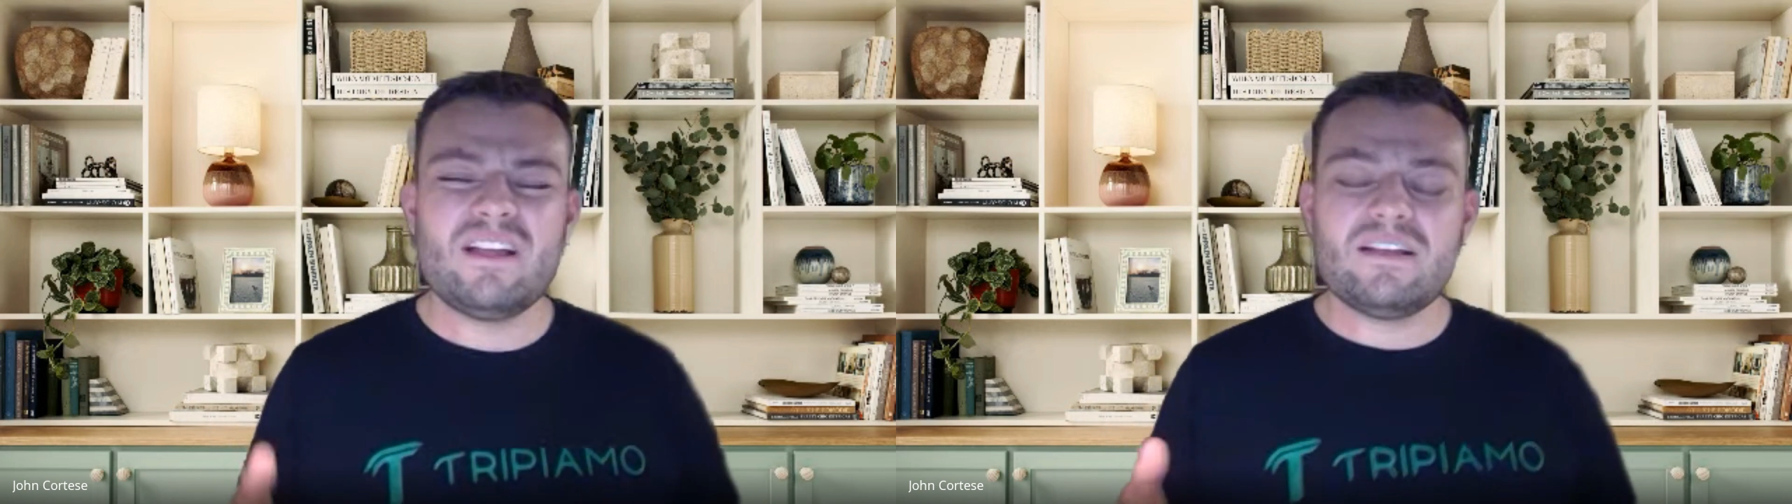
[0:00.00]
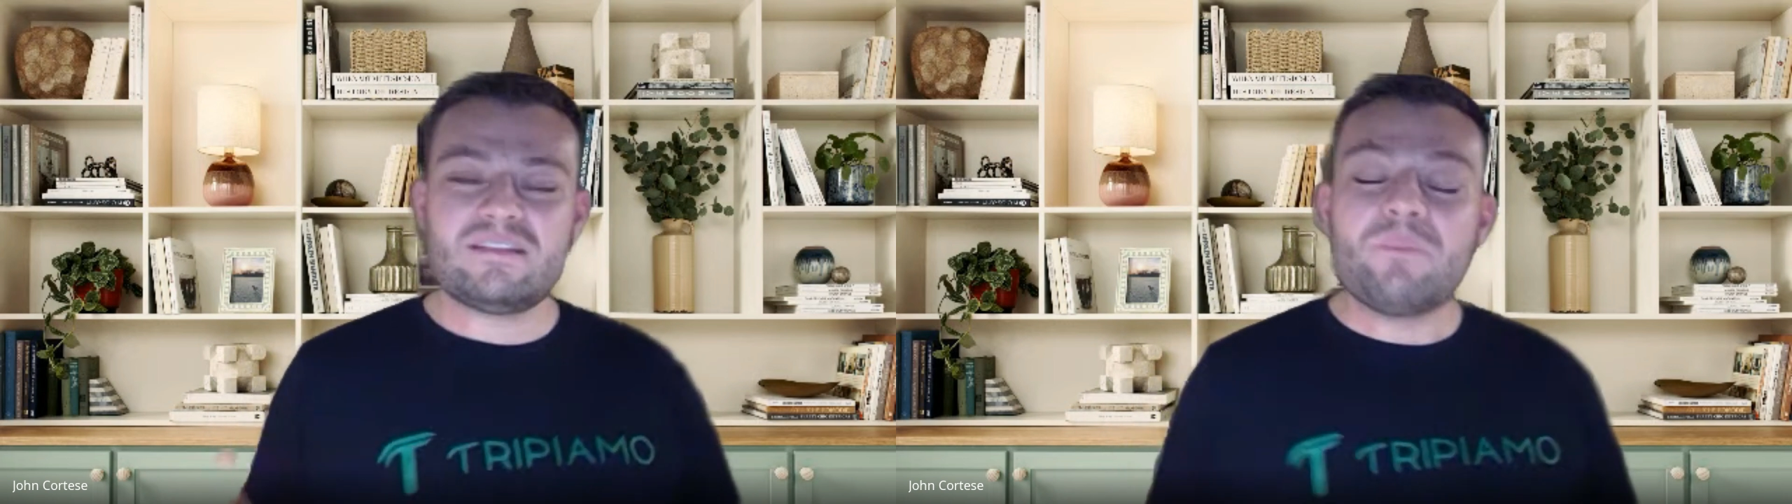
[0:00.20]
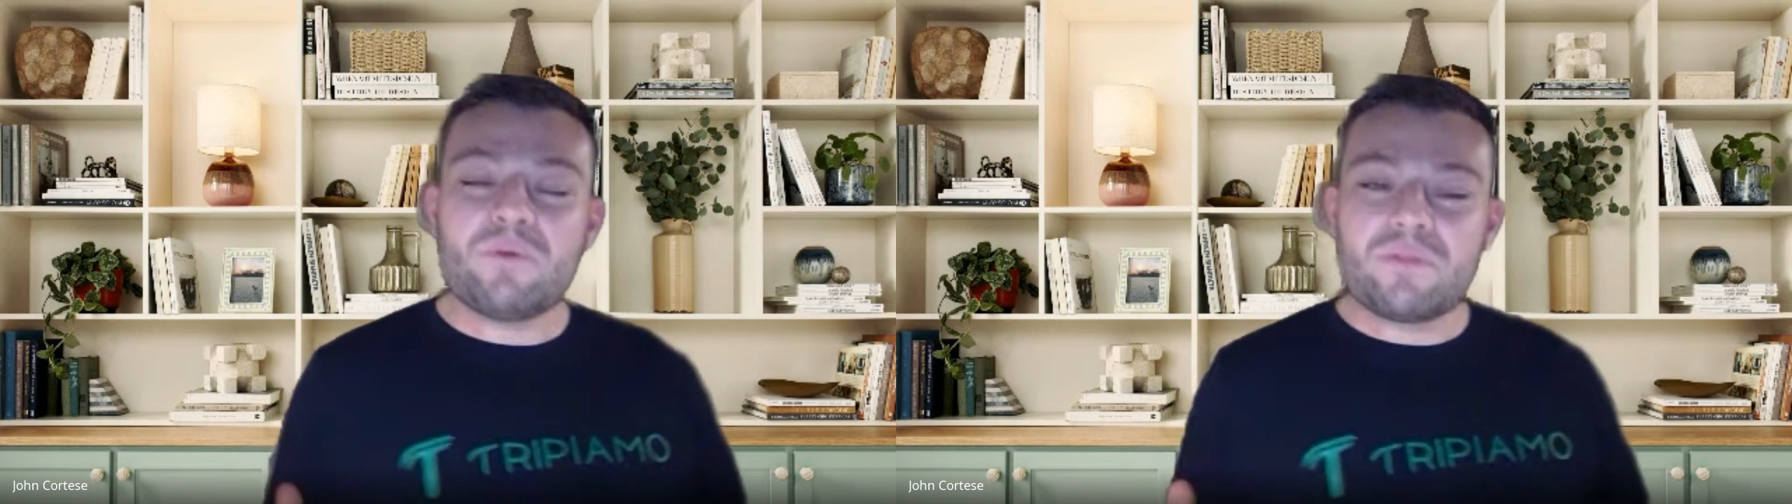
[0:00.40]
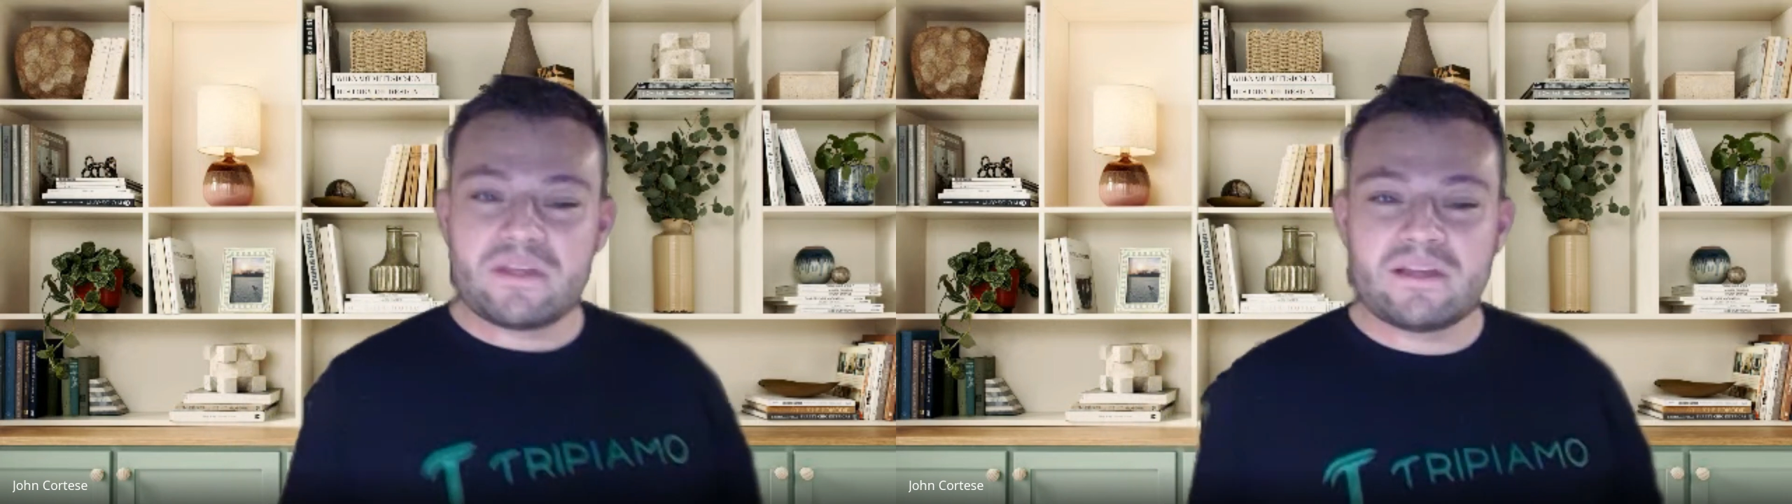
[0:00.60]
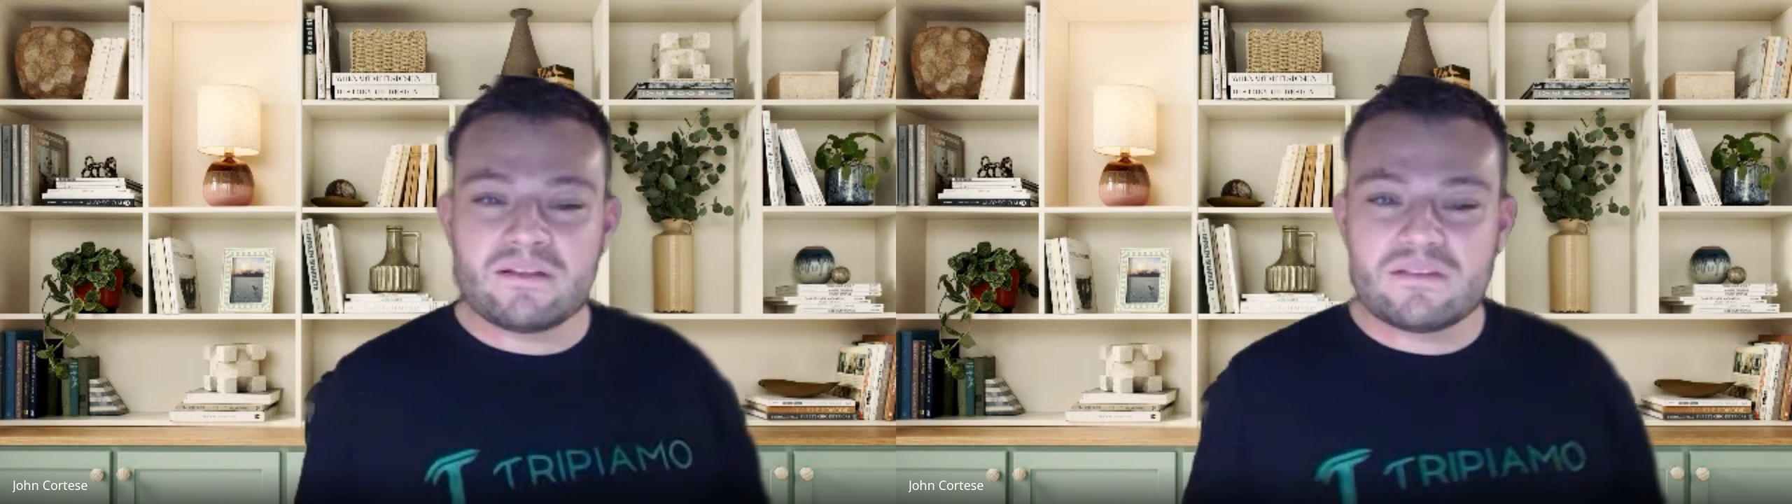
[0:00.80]
Simple
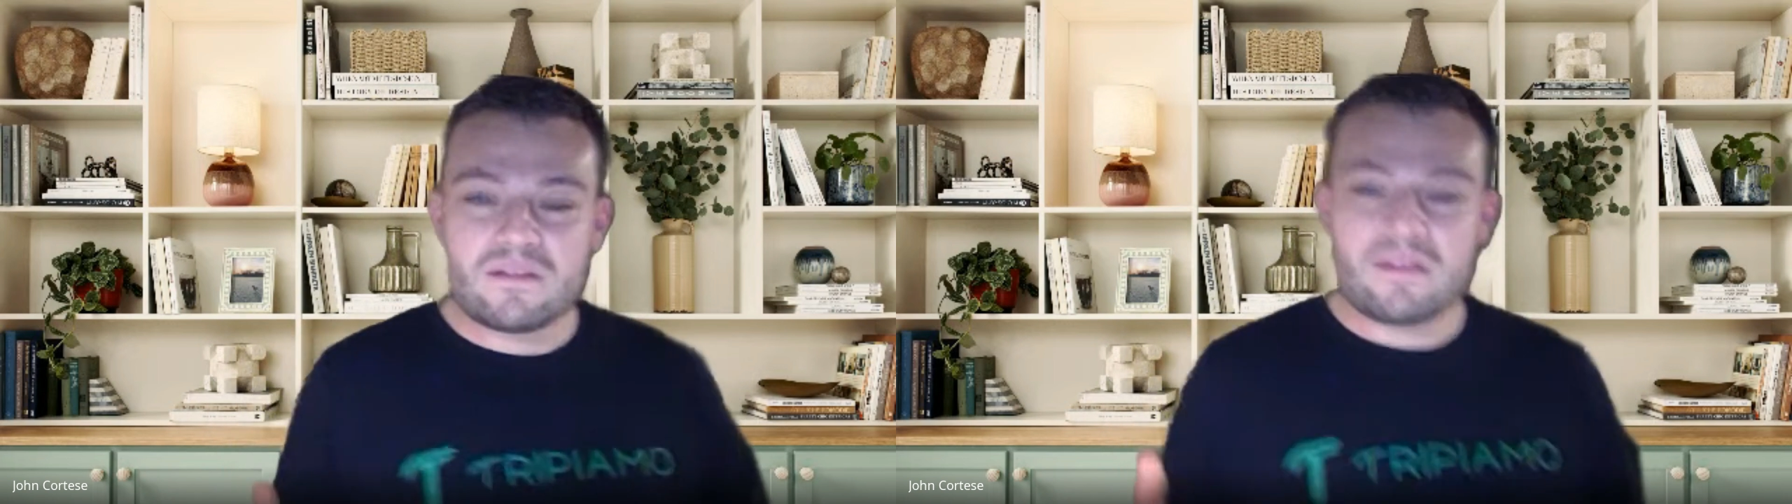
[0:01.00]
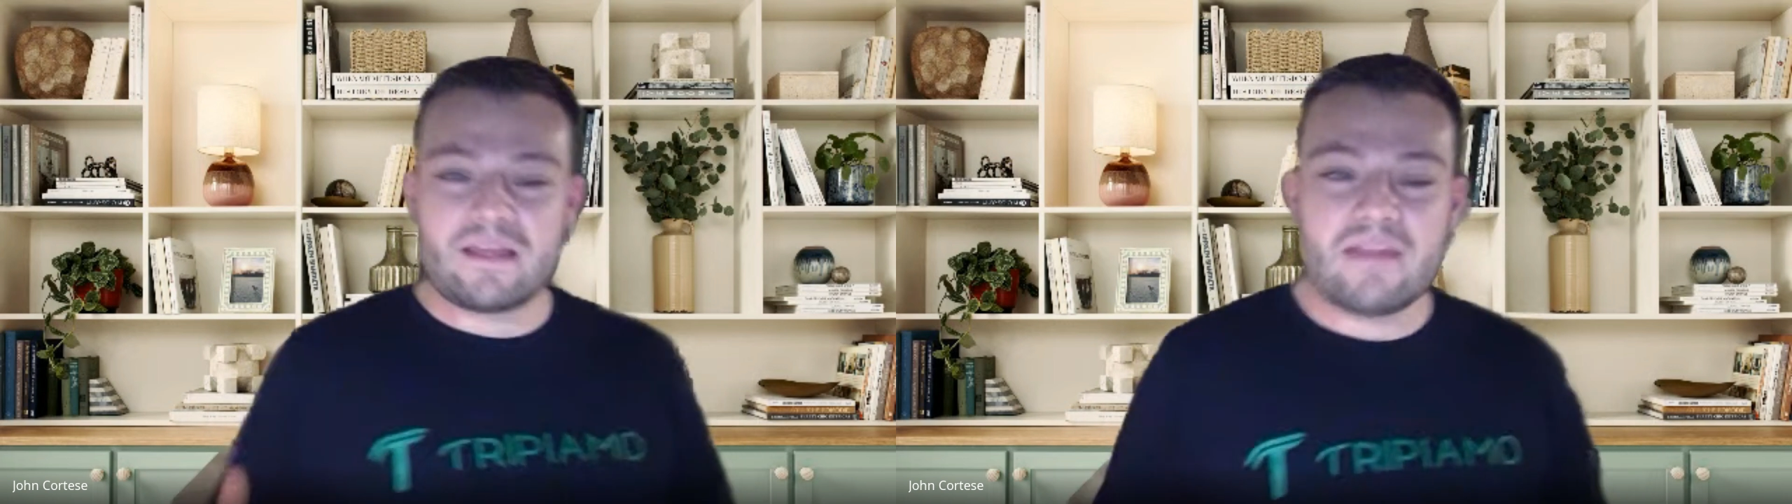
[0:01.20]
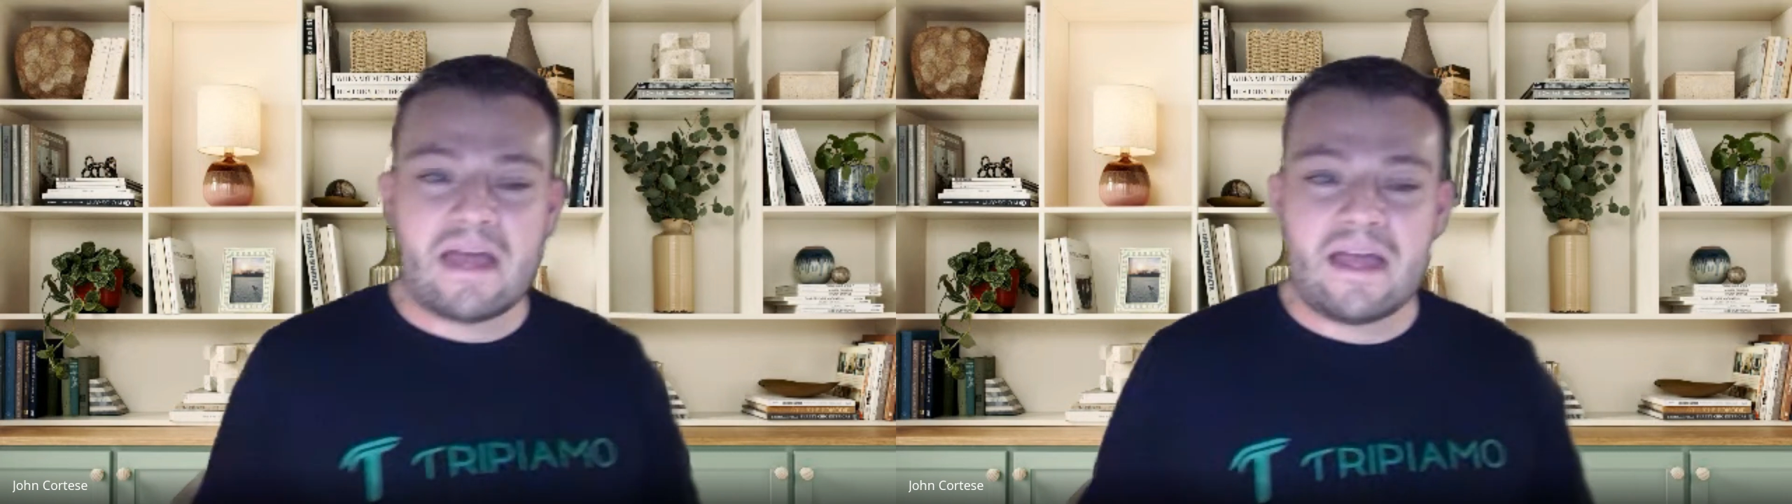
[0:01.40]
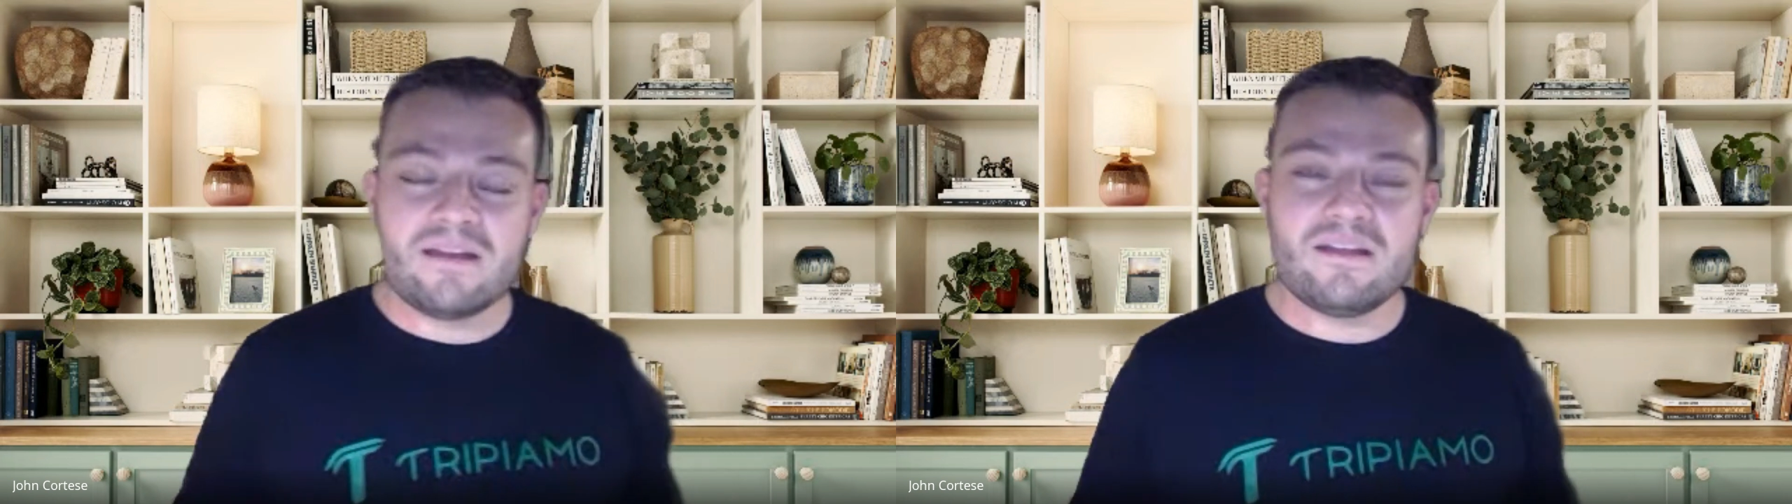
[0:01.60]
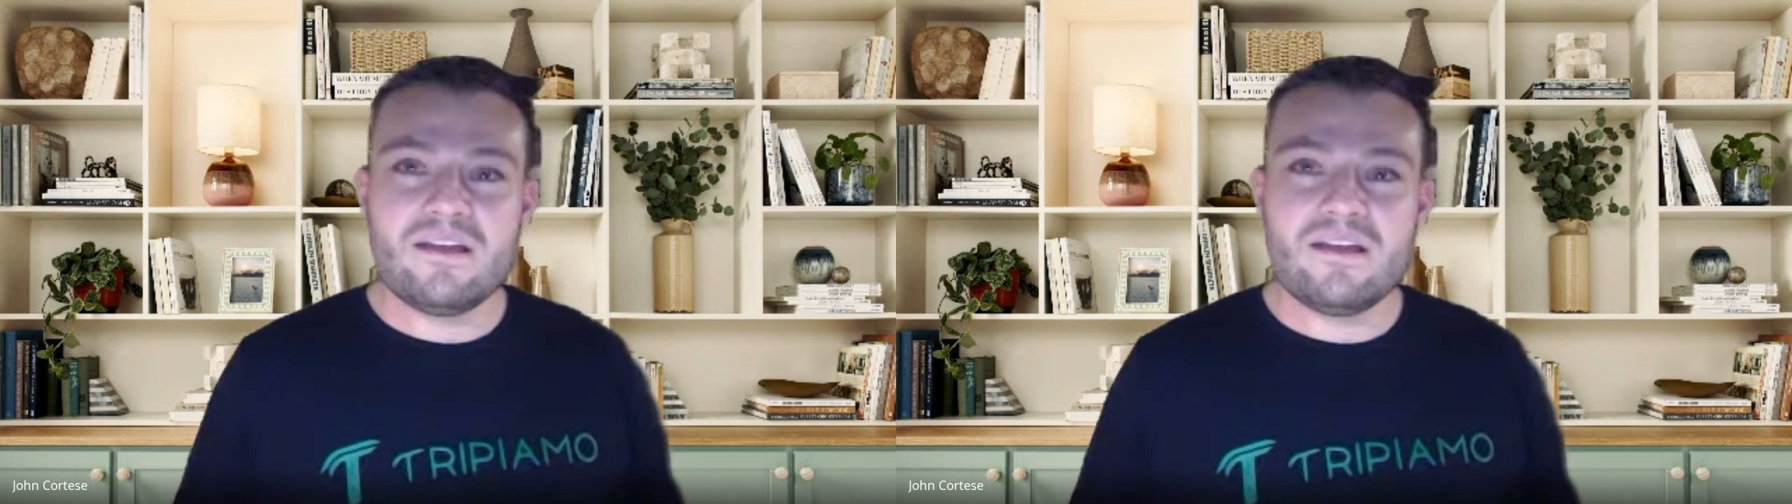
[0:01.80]
things like that,